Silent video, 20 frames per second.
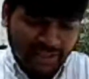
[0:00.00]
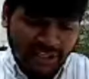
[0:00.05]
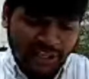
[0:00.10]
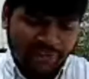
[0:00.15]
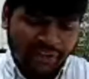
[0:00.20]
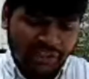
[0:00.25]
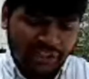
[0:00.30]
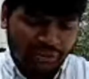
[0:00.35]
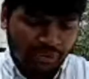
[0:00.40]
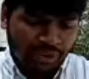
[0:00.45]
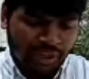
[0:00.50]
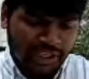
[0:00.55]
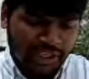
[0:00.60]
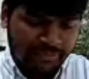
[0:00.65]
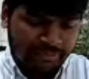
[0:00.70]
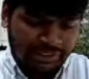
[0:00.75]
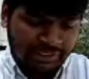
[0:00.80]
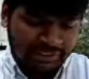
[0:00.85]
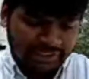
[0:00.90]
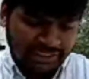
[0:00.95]
There was no
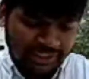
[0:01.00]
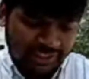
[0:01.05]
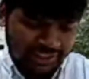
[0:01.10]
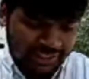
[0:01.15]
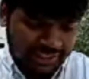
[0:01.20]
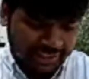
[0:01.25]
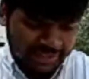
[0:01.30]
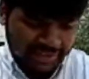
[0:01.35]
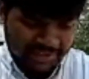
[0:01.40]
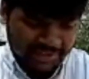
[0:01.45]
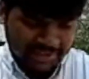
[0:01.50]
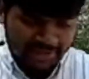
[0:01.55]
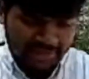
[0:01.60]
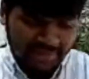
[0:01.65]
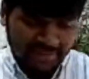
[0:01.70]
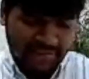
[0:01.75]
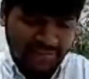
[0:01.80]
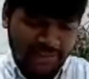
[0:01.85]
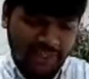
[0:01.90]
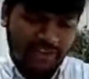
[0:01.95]
arrangement set
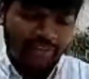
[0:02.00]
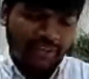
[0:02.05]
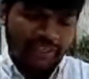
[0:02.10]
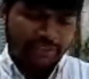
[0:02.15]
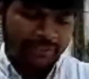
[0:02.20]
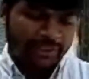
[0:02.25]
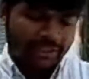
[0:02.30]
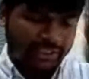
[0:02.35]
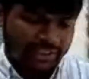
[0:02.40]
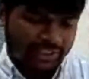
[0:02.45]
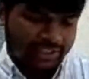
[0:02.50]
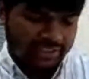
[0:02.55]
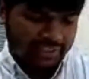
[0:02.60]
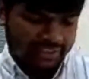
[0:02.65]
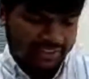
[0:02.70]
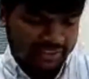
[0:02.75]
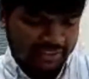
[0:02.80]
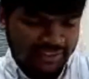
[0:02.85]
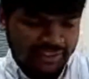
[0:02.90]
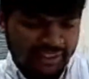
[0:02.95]
there was one
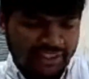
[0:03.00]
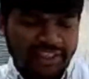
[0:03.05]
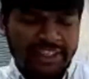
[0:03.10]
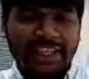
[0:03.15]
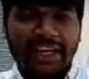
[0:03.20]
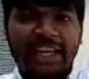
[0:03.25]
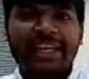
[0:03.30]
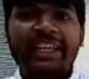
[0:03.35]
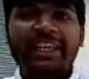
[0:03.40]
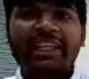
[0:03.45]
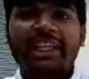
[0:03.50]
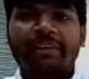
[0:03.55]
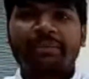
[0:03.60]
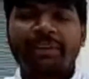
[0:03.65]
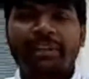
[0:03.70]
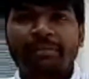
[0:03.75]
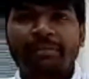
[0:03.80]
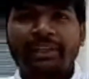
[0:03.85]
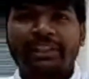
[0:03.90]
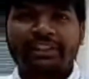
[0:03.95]
uh, DI and
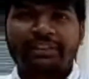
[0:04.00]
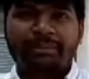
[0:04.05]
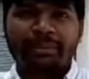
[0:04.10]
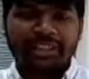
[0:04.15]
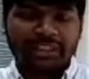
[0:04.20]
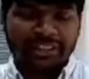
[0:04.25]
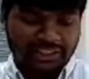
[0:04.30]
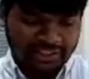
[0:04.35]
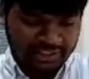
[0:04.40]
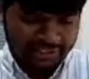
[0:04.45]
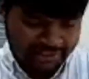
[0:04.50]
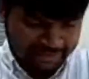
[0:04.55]
table based mix.